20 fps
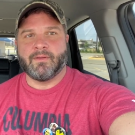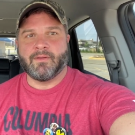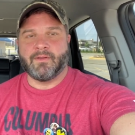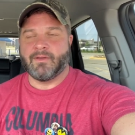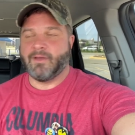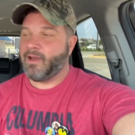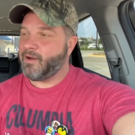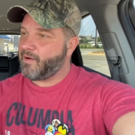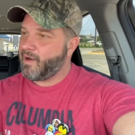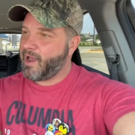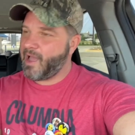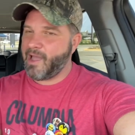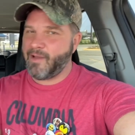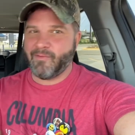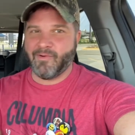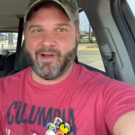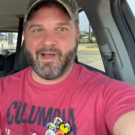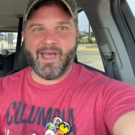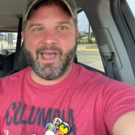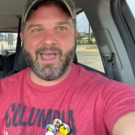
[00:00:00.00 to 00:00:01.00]
All right,
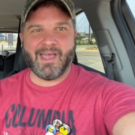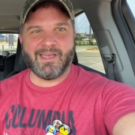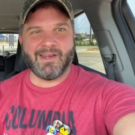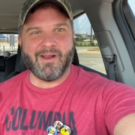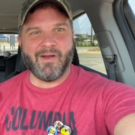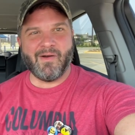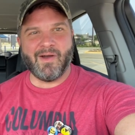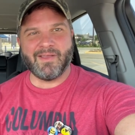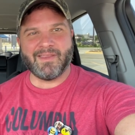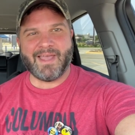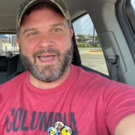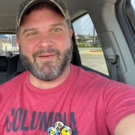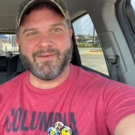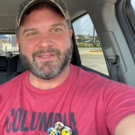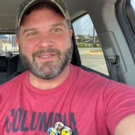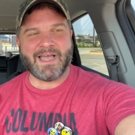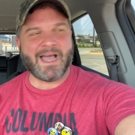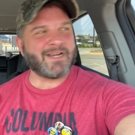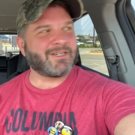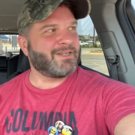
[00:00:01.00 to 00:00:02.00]
well, hey, you know what? That was
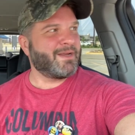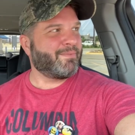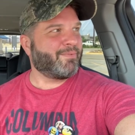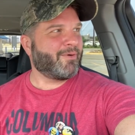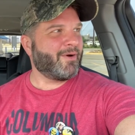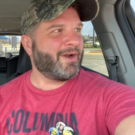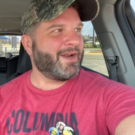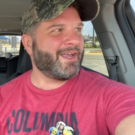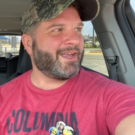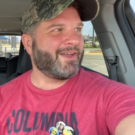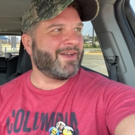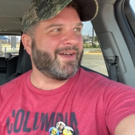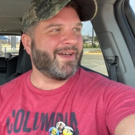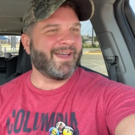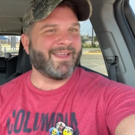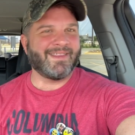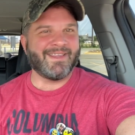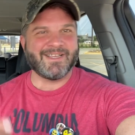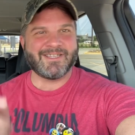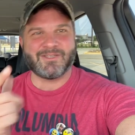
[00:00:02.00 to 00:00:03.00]
actually pretty
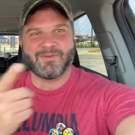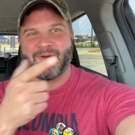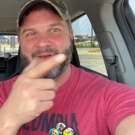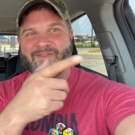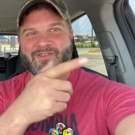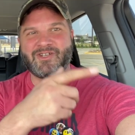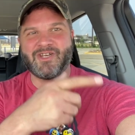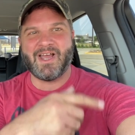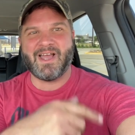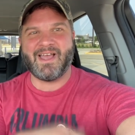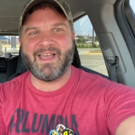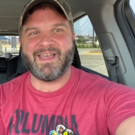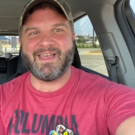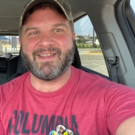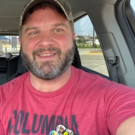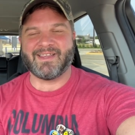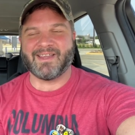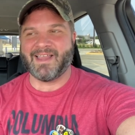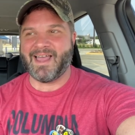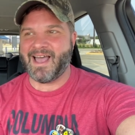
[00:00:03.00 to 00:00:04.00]
good. This Thrift Giant,
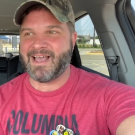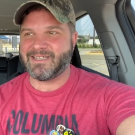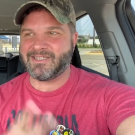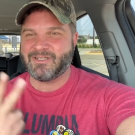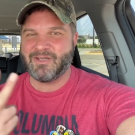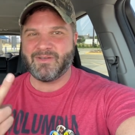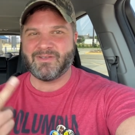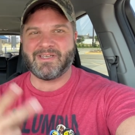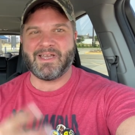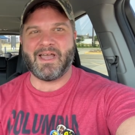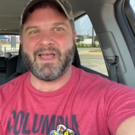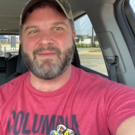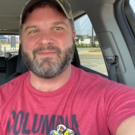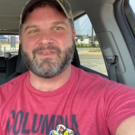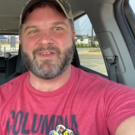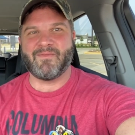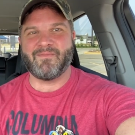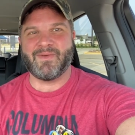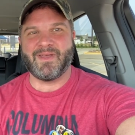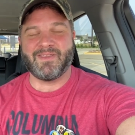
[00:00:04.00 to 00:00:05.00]
the last two times
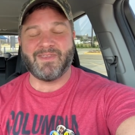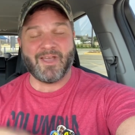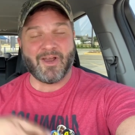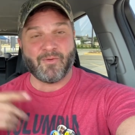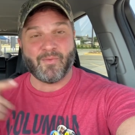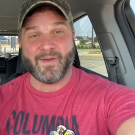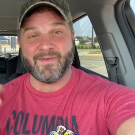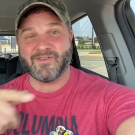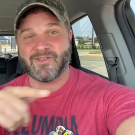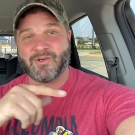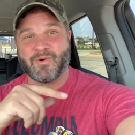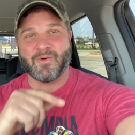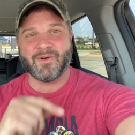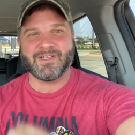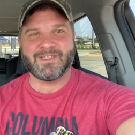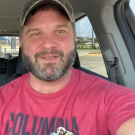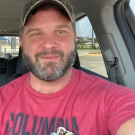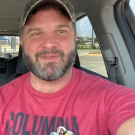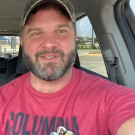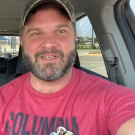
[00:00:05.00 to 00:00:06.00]
I've been there, we've scored
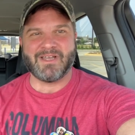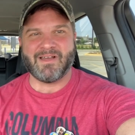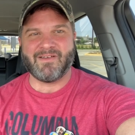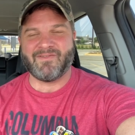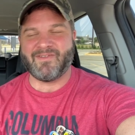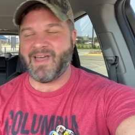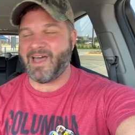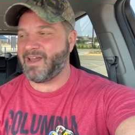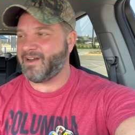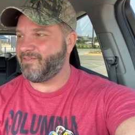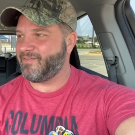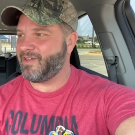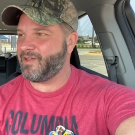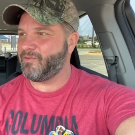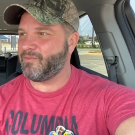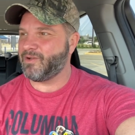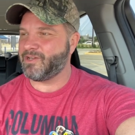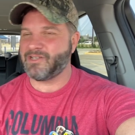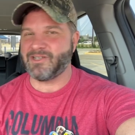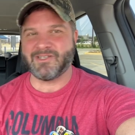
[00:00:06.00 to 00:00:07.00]
some stuff out of it,
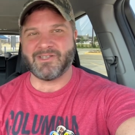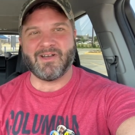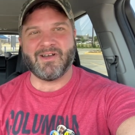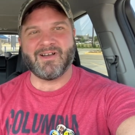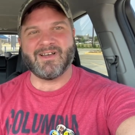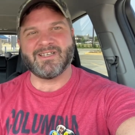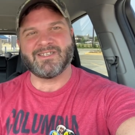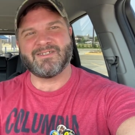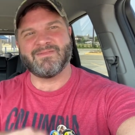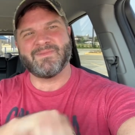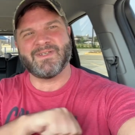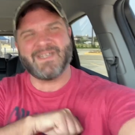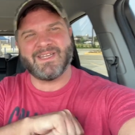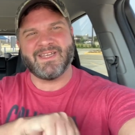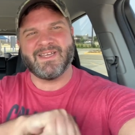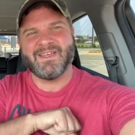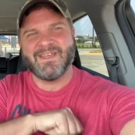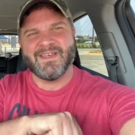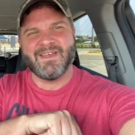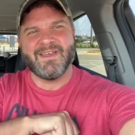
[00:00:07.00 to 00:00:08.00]
which is awesome, and
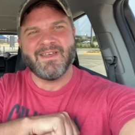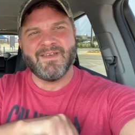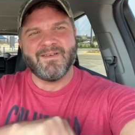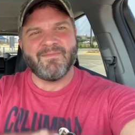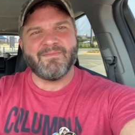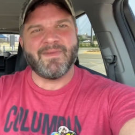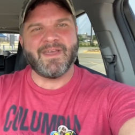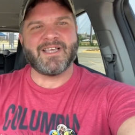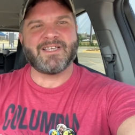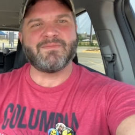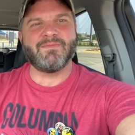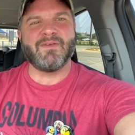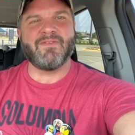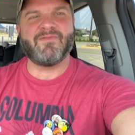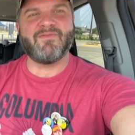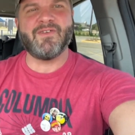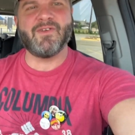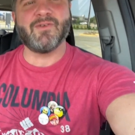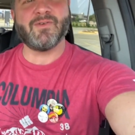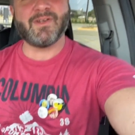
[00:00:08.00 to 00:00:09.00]
it makes me
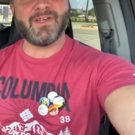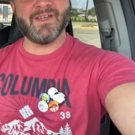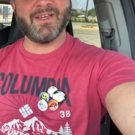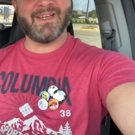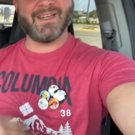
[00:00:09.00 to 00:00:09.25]
feel good.